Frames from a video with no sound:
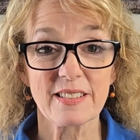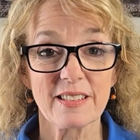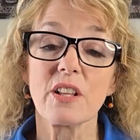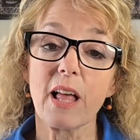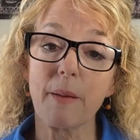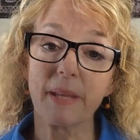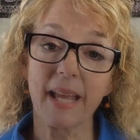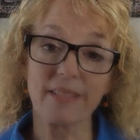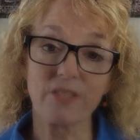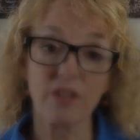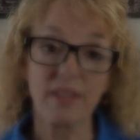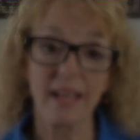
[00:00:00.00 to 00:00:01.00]
So let me
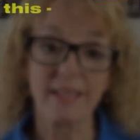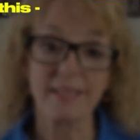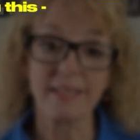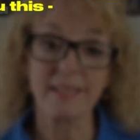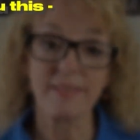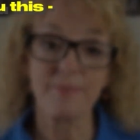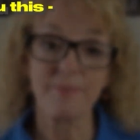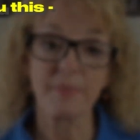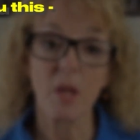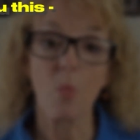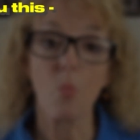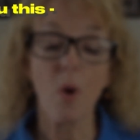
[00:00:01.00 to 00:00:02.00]
ask you this.
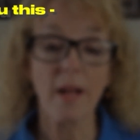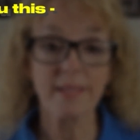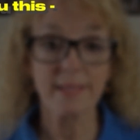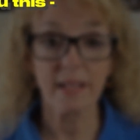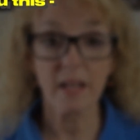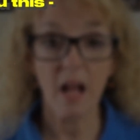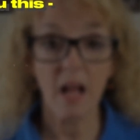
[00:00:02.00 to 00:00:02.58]
What's the